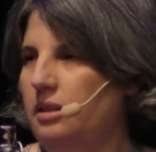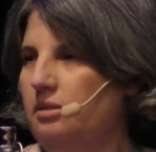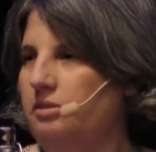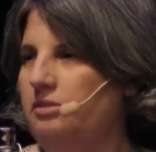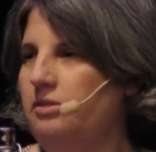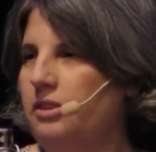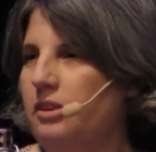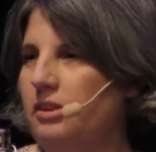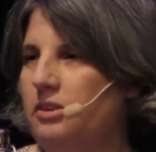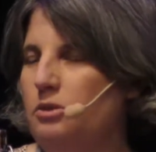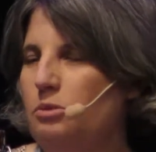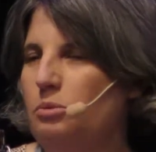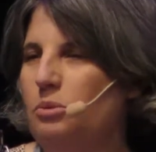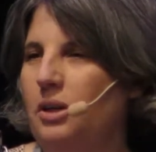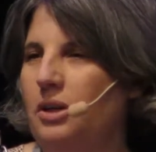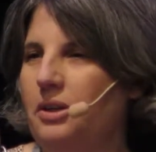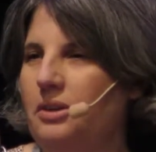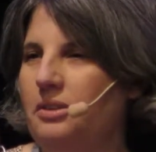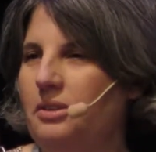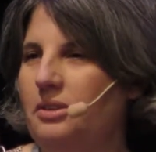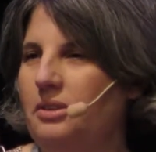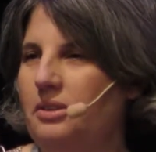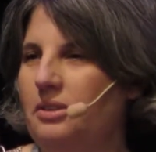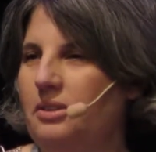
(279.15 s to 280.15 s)
The first
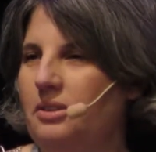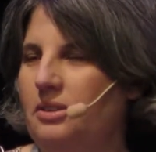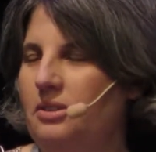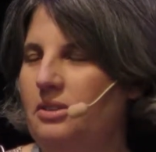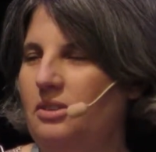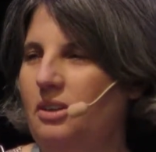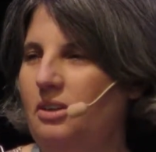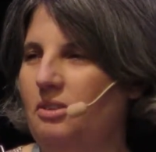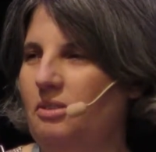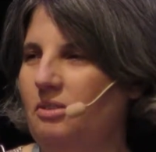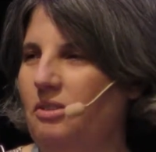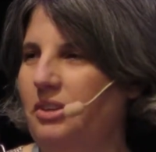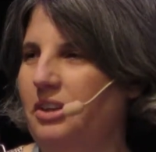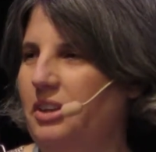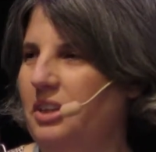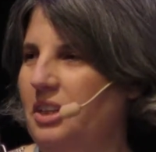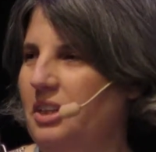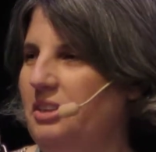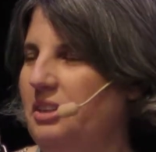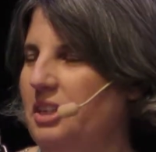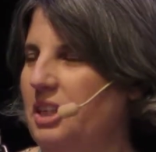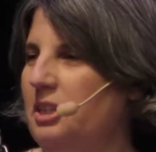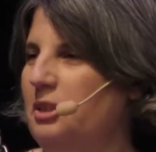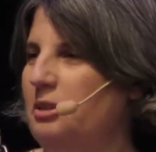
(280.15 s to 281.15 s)
one, you don't
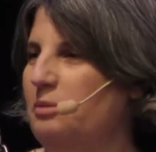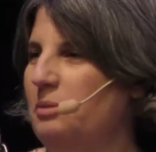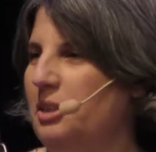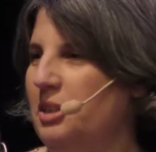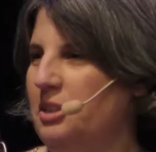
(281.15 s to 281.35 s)
really need